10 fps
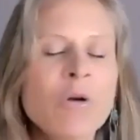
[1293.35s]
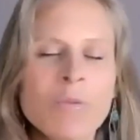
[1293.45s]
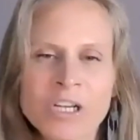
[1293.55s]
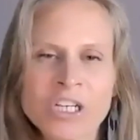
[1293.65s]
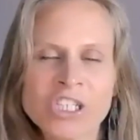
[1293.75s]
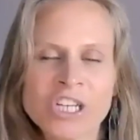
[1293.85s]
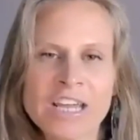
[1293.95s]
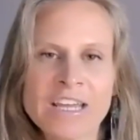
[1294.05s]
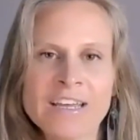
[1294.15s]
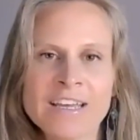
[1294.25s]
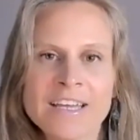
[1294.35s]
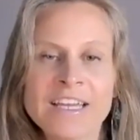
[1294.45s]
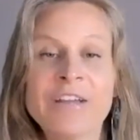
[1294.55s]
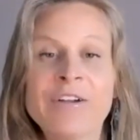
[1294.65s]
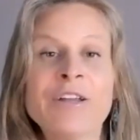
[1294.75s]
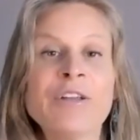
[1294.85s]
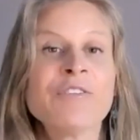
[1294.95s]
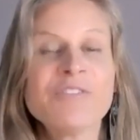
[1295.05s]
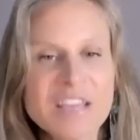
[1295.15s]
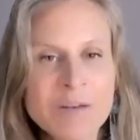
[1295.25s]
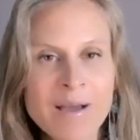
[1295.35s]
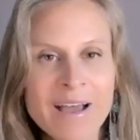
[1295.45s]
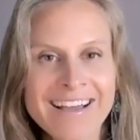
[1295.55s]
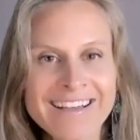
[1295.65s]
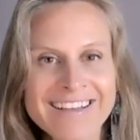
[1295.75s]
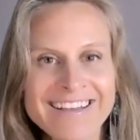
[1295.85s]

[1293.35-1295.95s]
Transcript: appreciate hearing your feedback